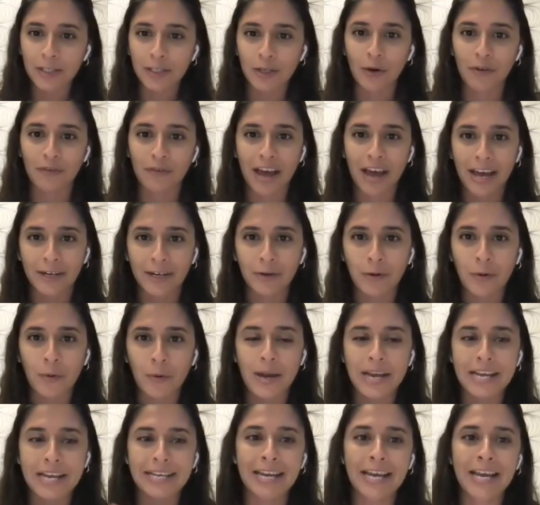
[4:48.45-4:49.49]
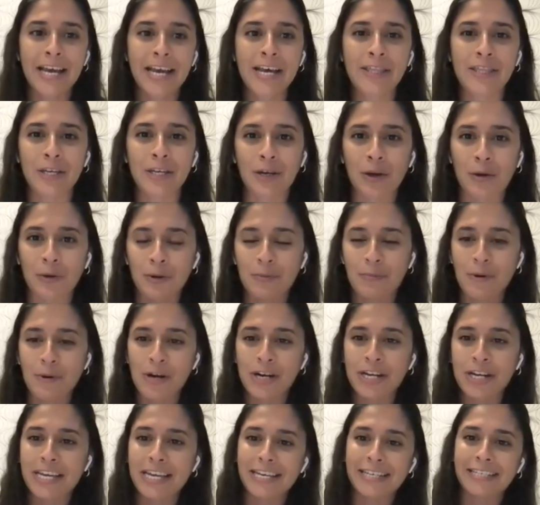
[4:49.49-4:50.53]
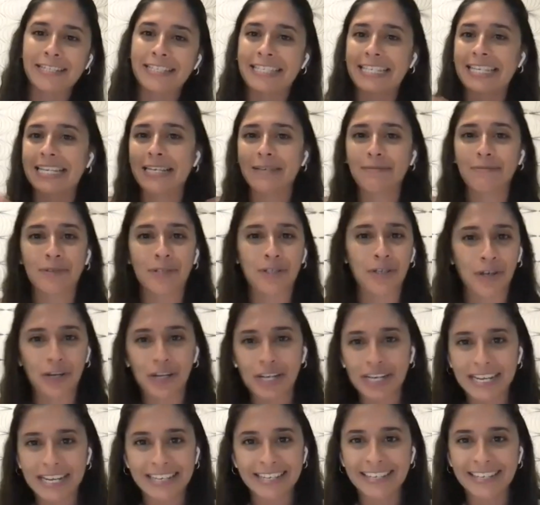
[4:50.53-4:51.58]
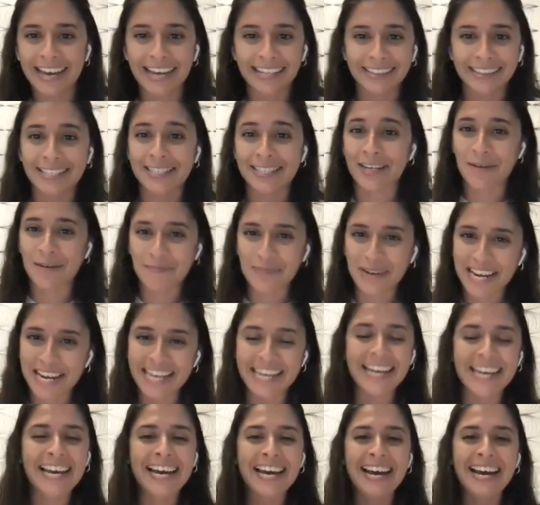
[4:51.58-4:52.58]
So I've had quite the go-to-market team journey at this company.